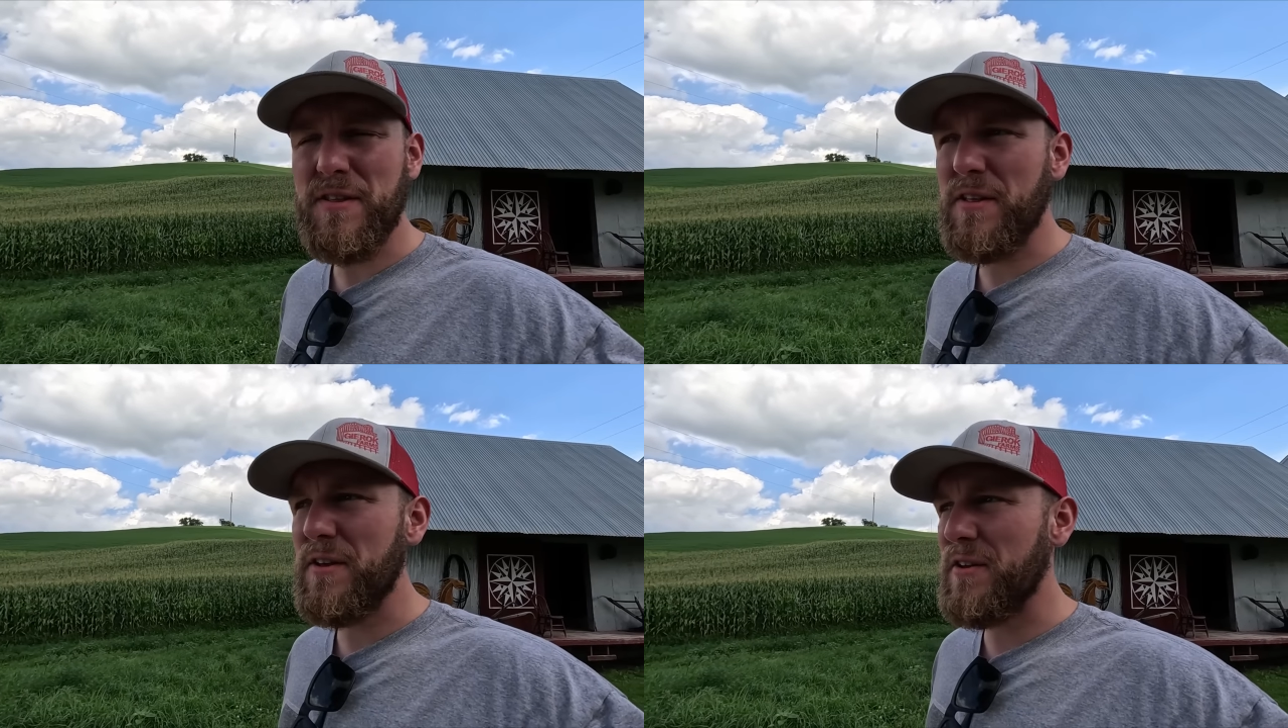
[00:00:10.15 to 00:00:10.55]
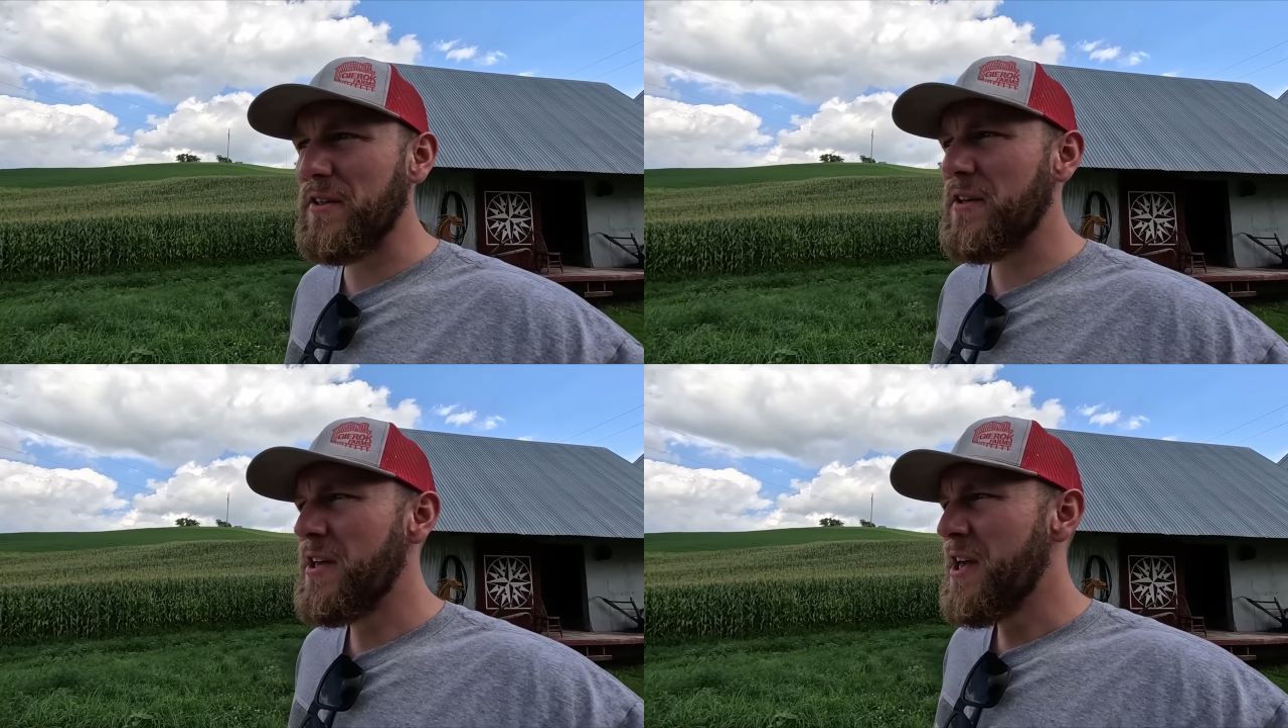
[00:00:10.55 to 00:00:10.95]
the
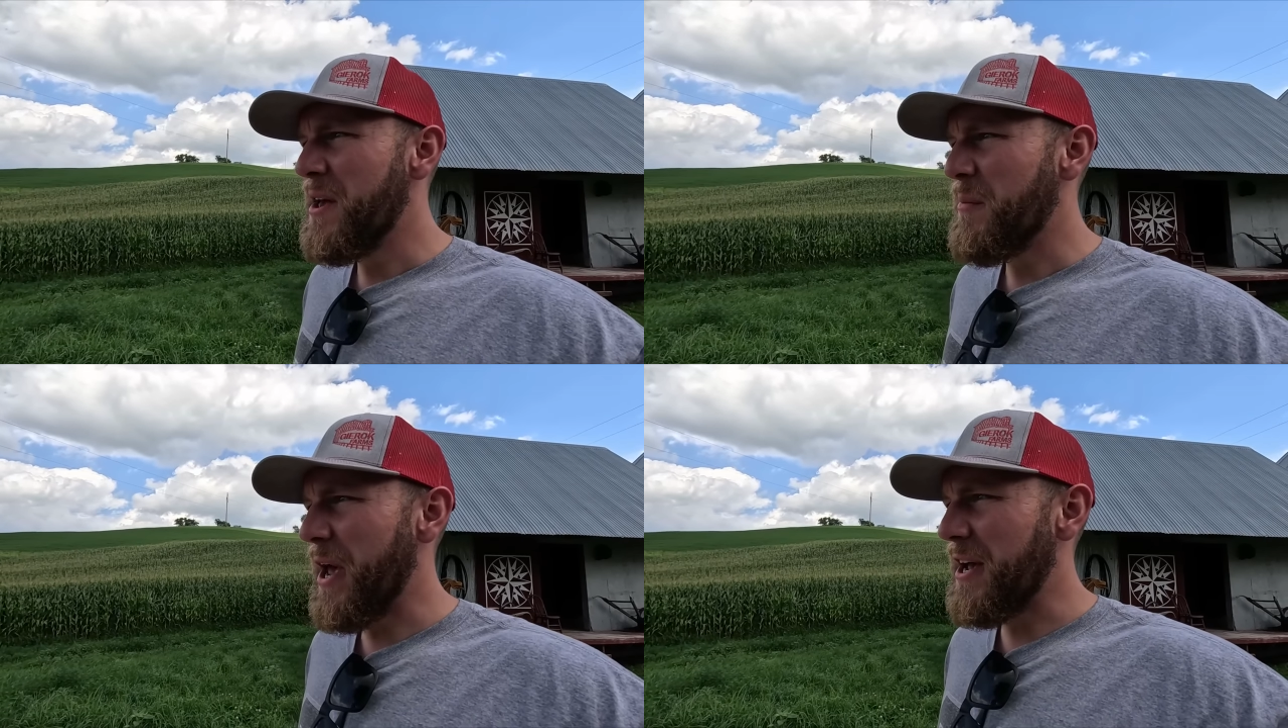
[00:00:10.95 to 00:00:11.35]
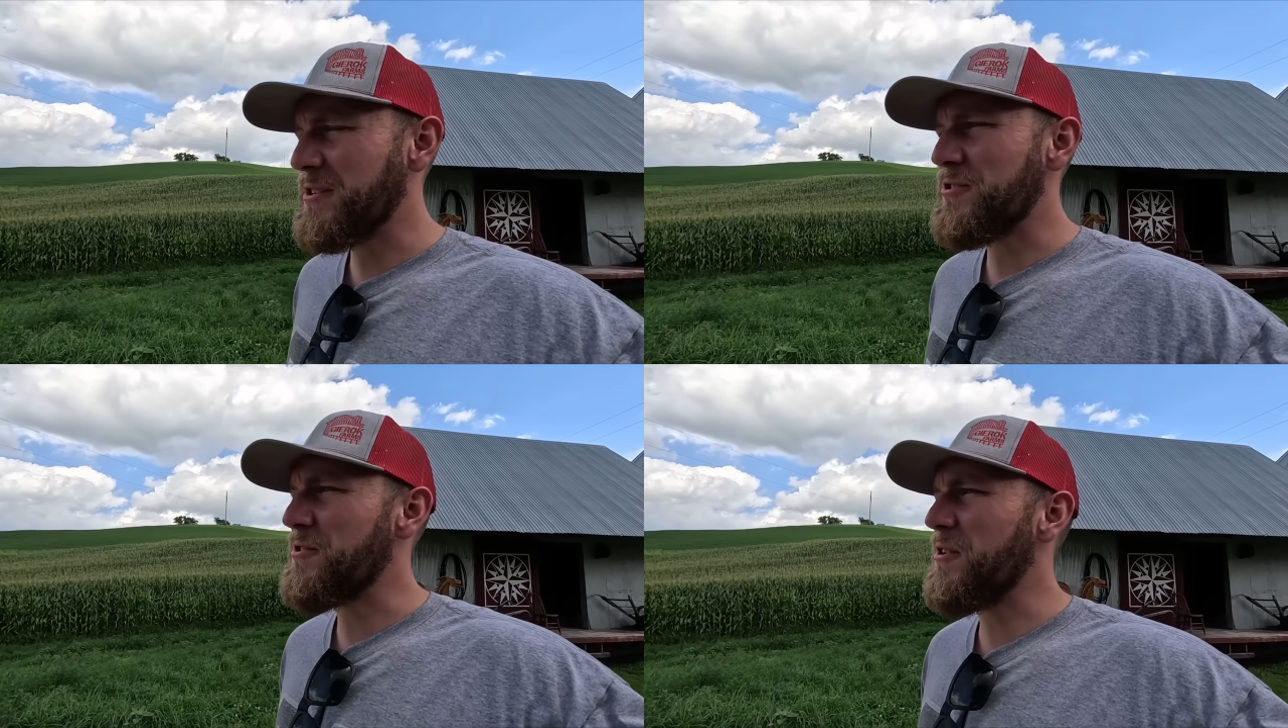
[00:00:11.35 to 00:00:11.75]
little
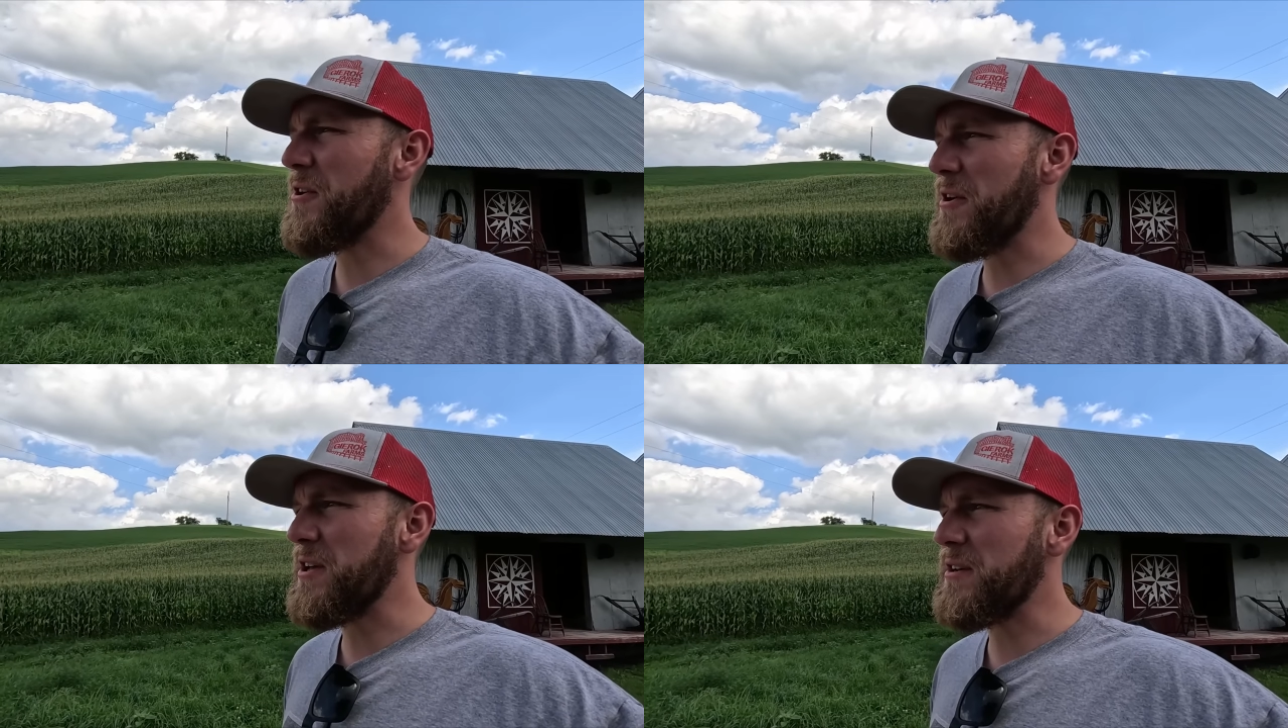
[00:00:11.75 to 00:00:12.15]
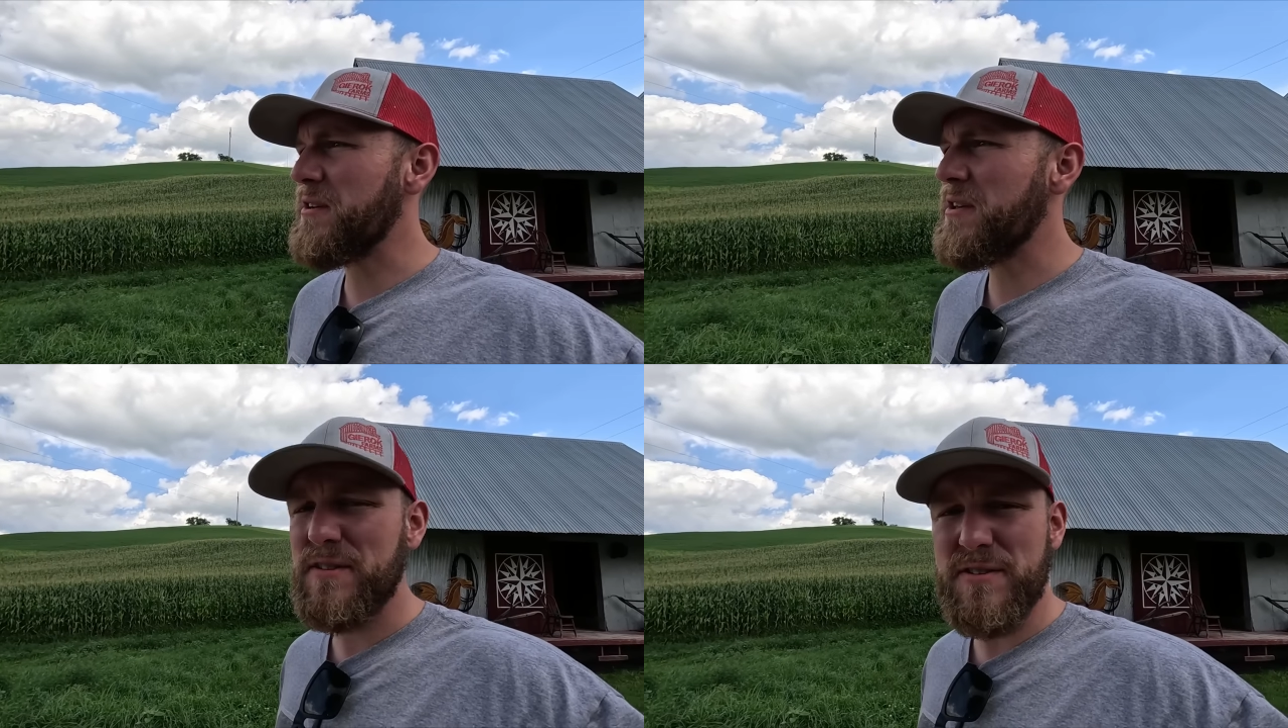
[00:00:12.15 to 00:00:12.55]
pasture they're
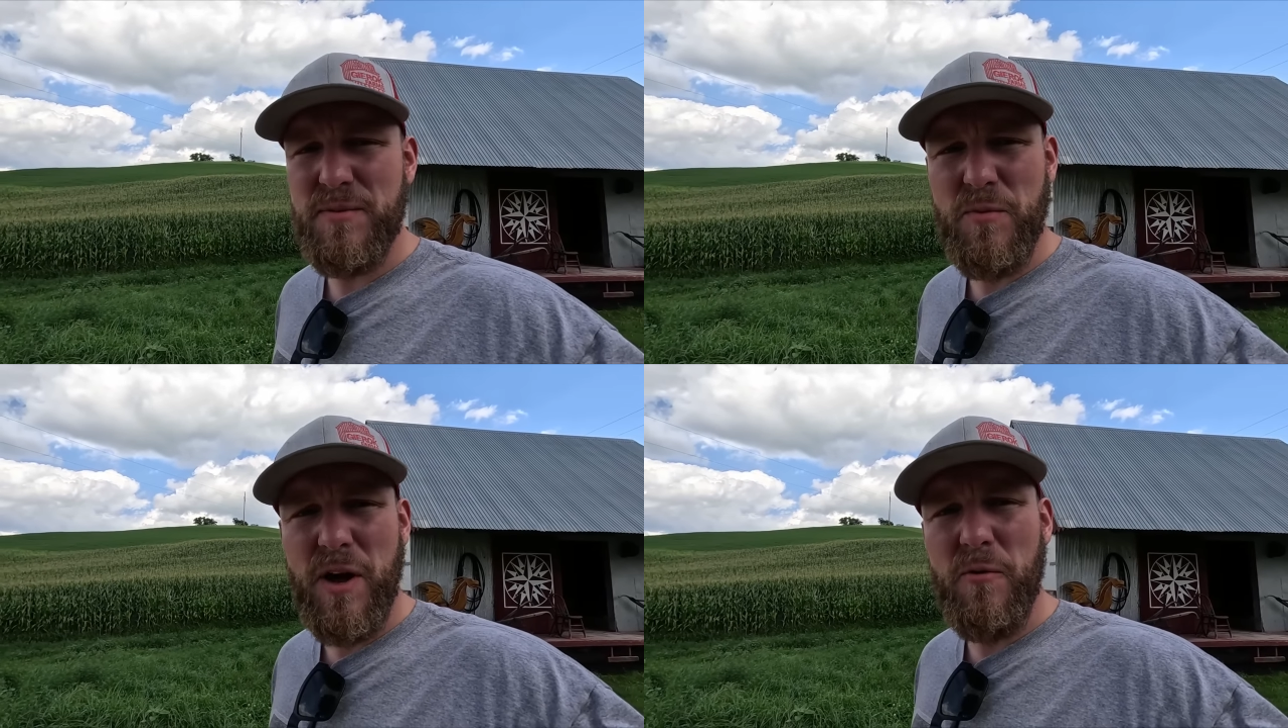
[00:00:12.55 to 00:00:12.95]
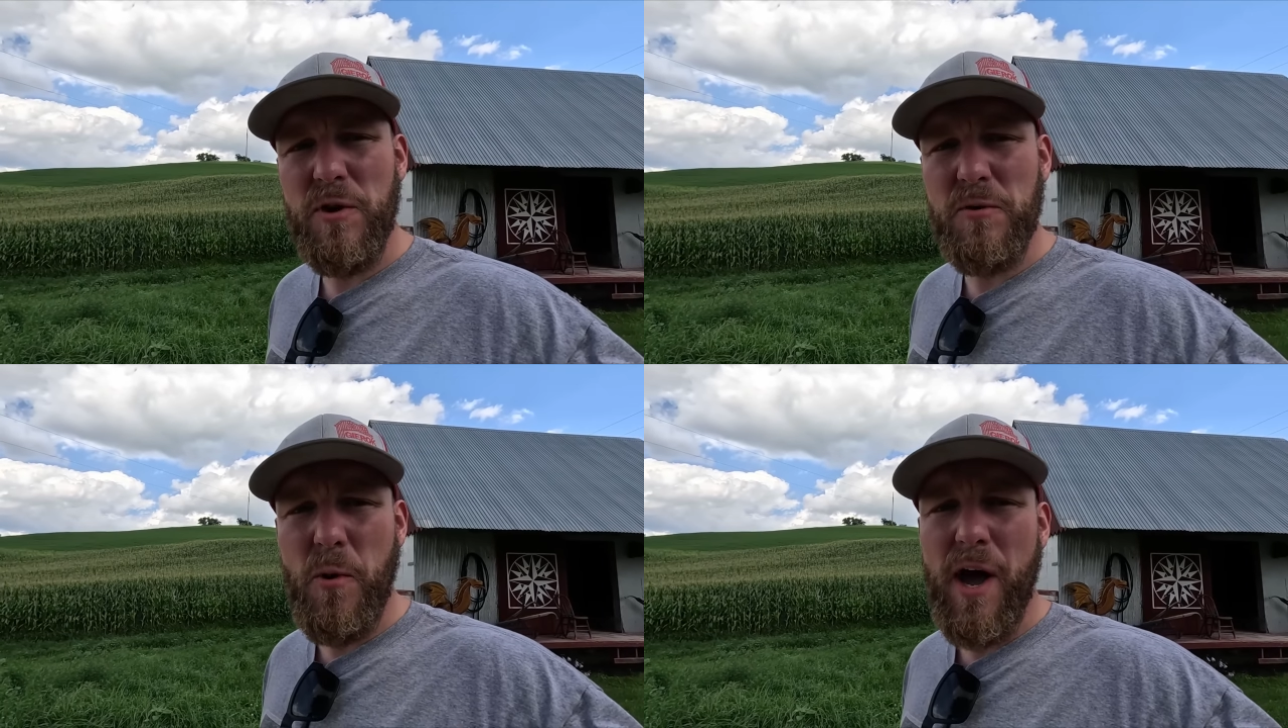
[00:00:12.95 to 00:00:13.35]
in, get some uh,
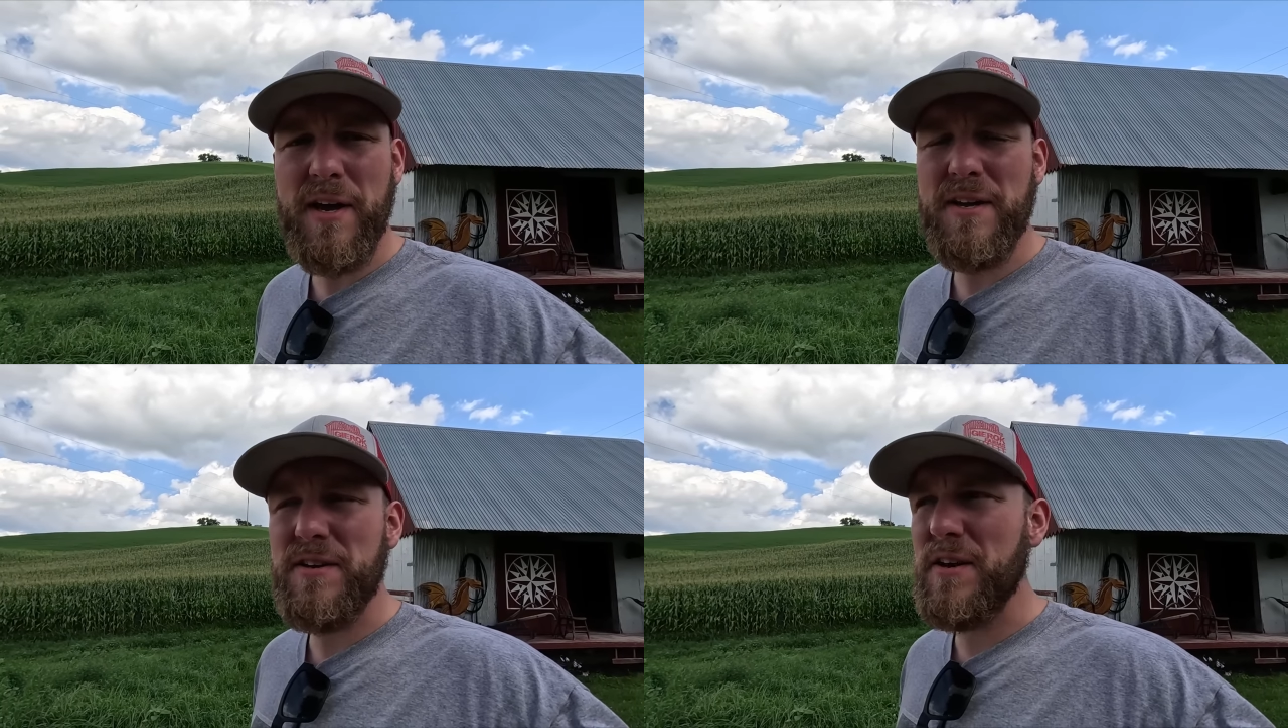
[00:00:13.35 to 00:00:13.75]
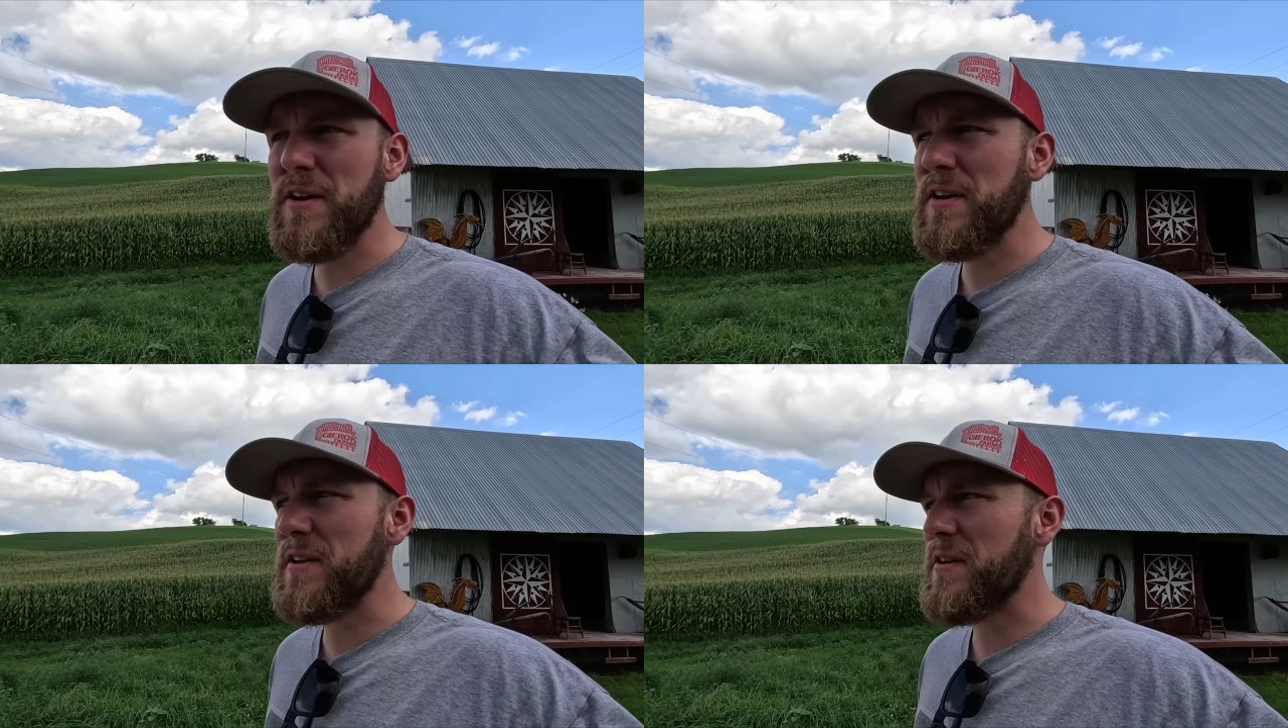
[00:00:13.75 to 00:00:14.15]
weed whacking
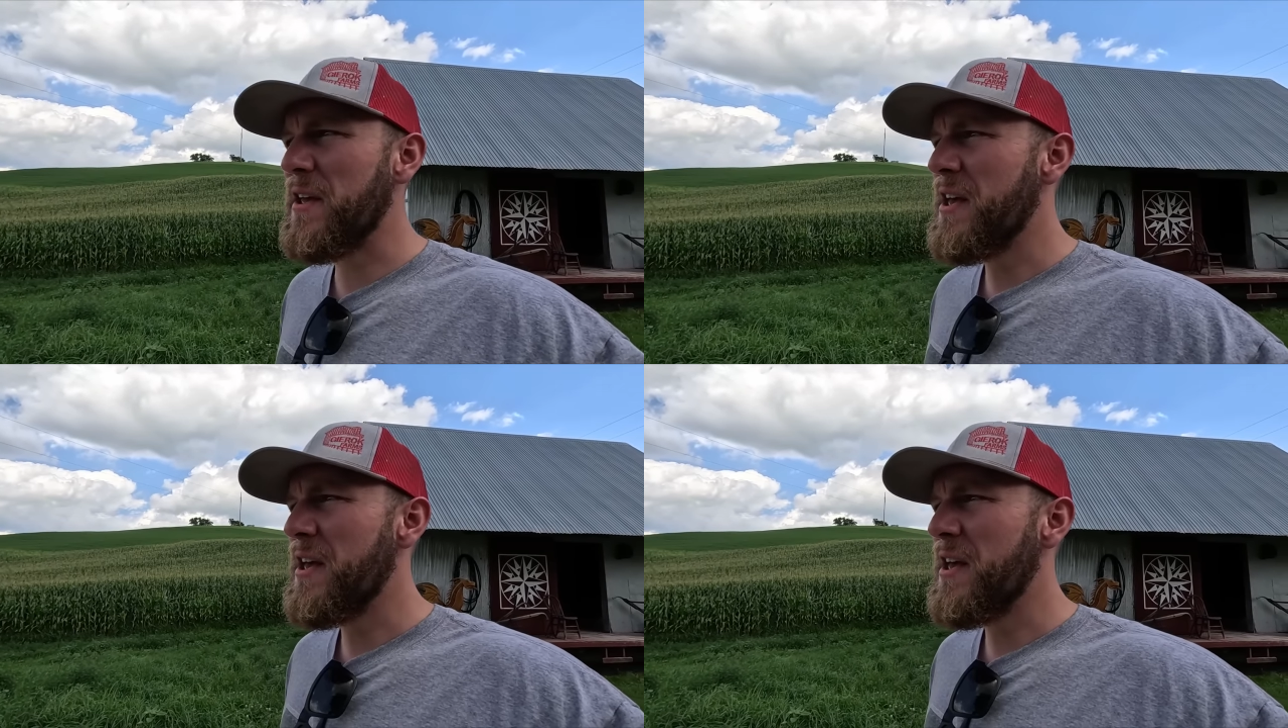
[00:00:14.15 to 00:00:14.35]
done and,